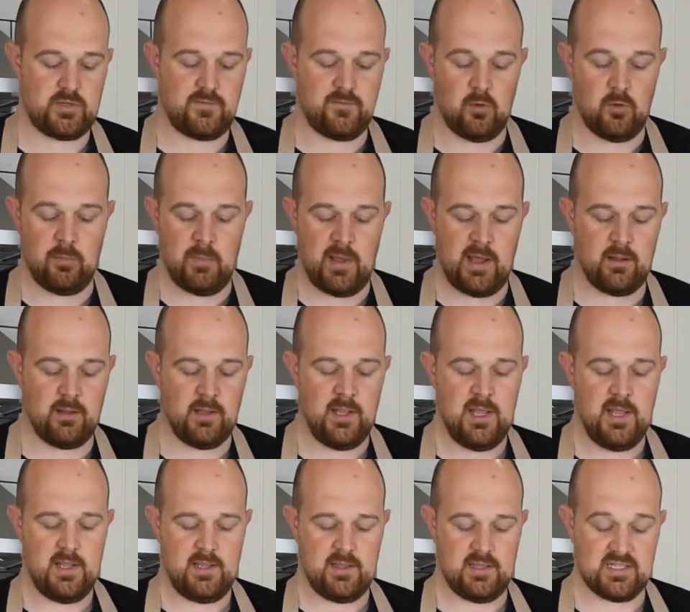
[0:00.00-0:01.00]
full metal.
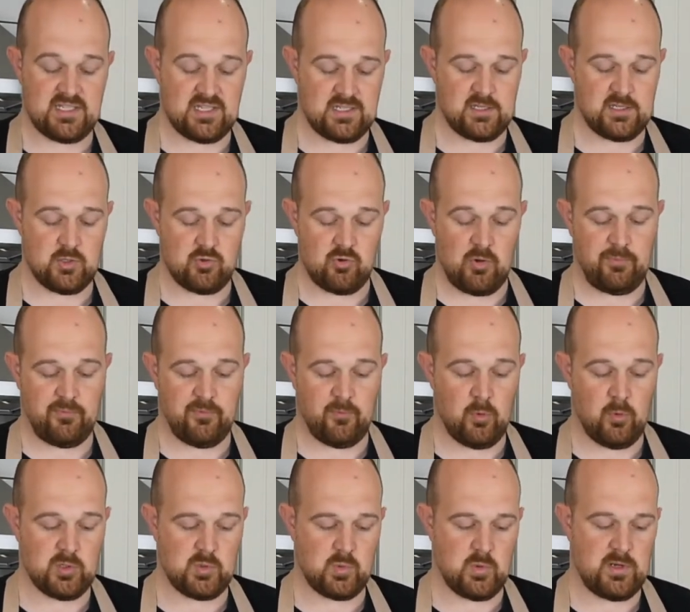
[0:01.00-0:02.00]
This is a drop
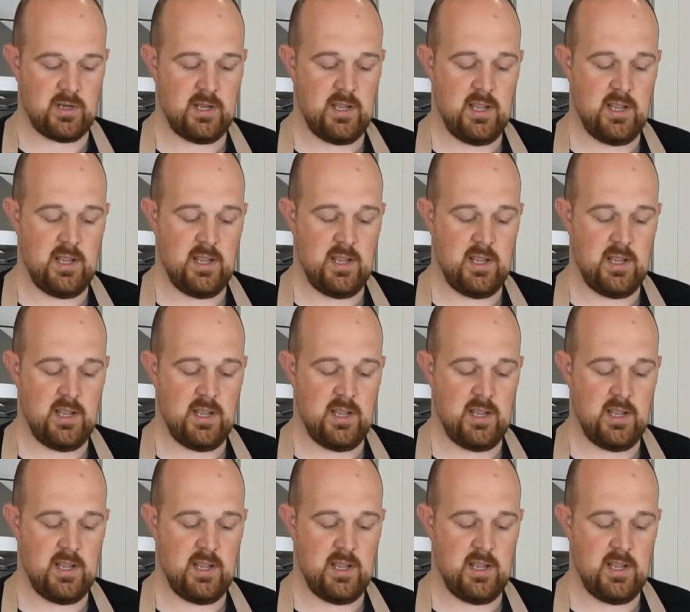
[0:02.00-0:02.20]
forge one.